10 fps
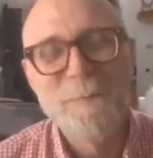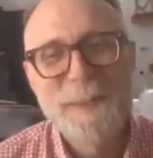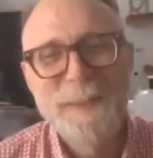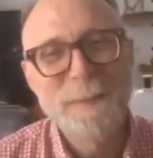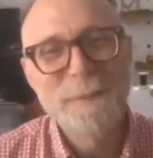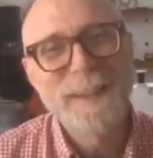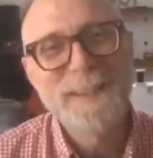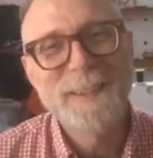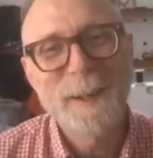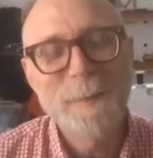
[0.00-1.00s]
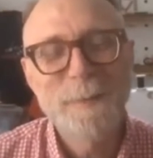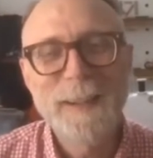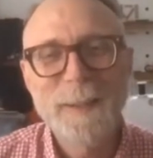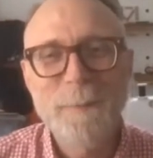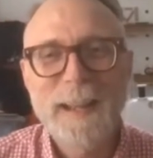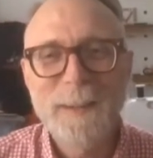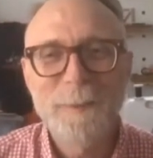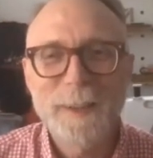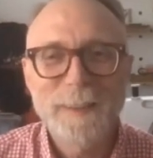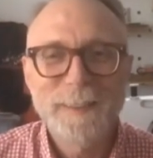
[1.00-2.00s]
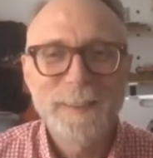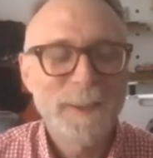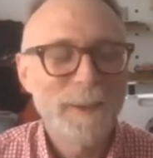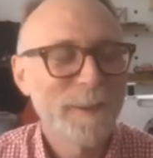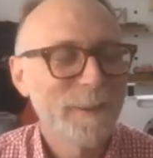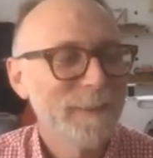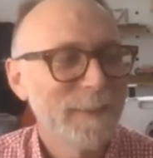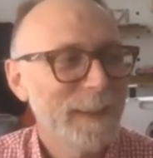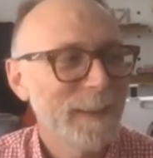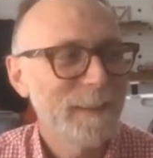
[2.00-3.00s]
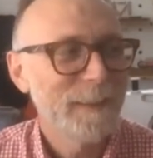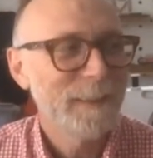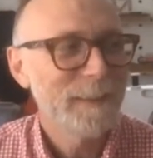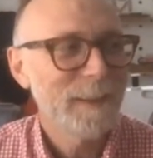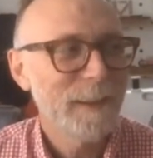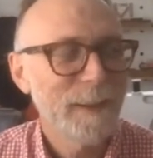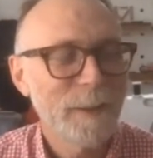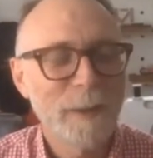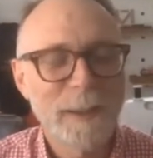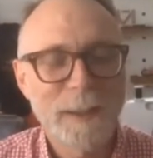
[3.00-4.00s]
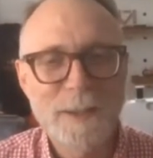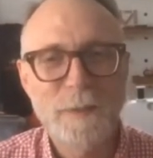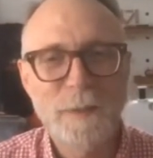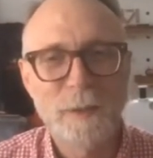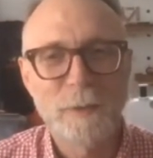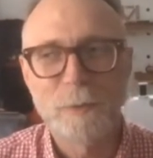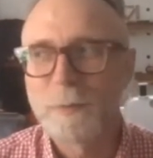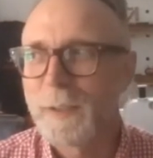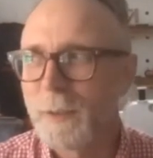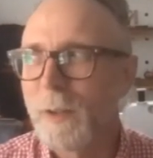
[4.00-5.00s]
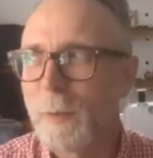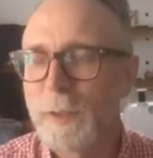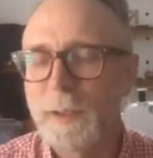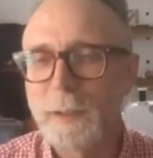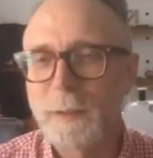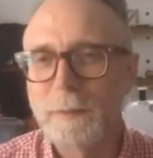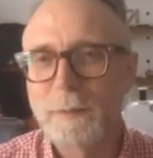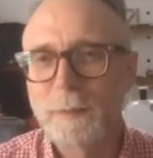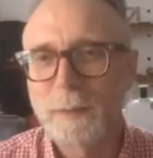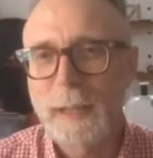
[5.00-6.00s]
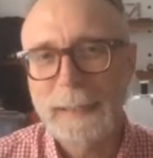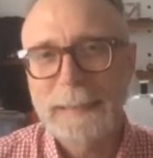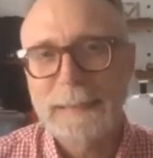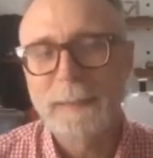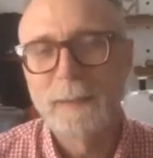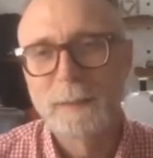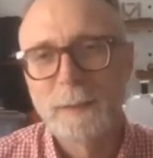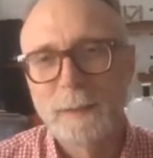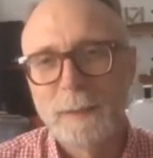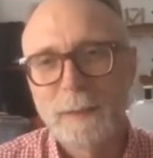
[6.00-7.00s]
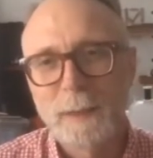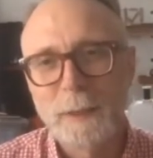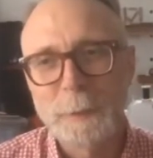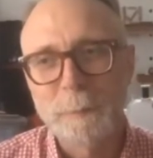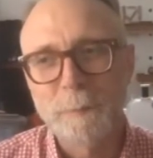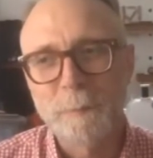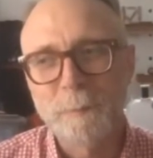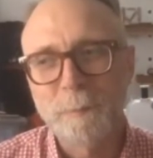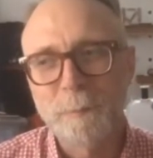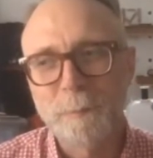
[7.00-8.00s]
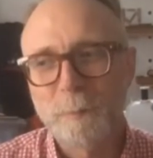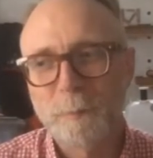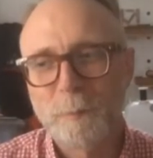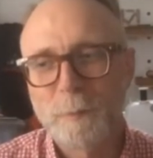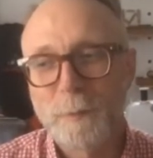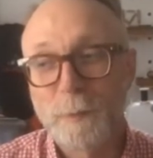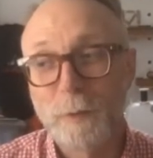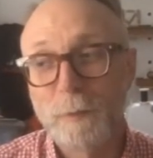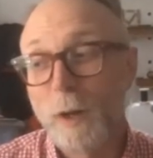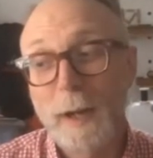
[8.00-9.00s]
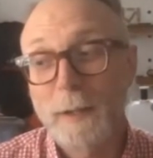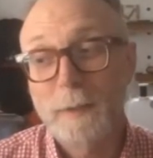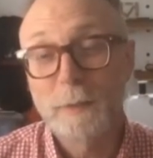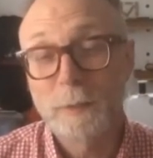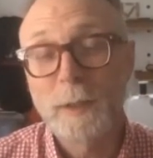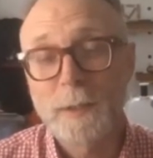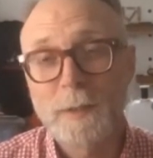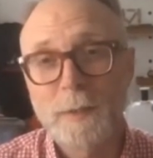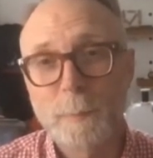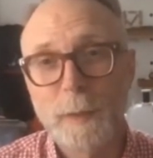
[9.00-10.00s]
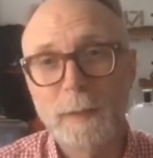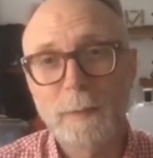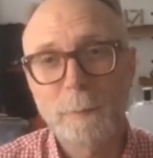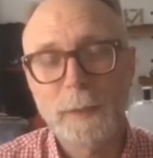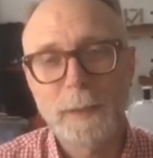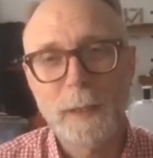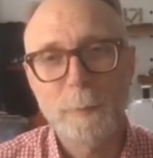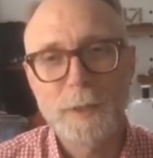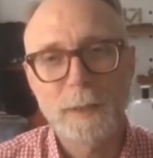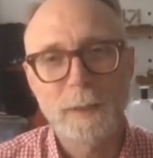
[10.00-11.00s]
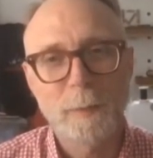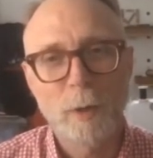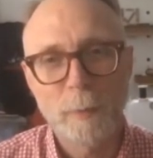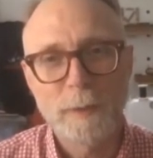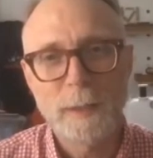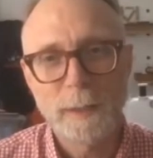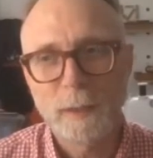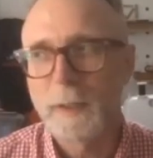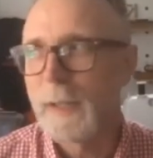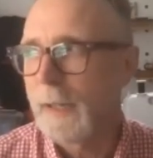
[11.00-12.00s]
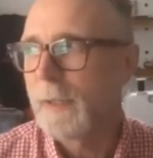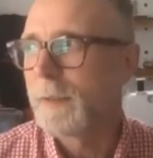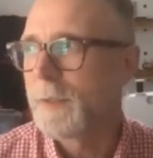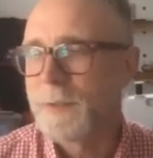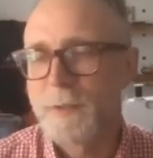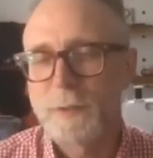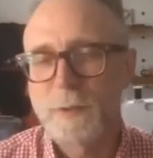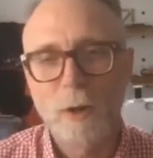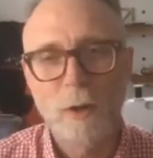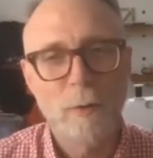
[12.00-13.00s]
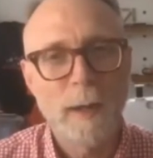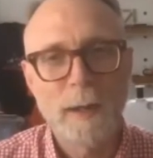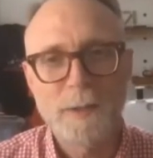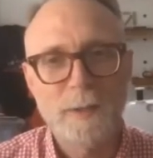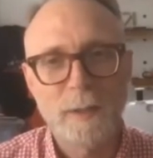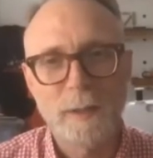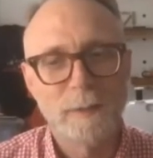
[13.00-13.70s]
The friends that I play in the band with. You know, like I really just feel incredibly lucky. For a variety of different reasons, but yeah, particularly at the moment, it's like, okay, there's so much that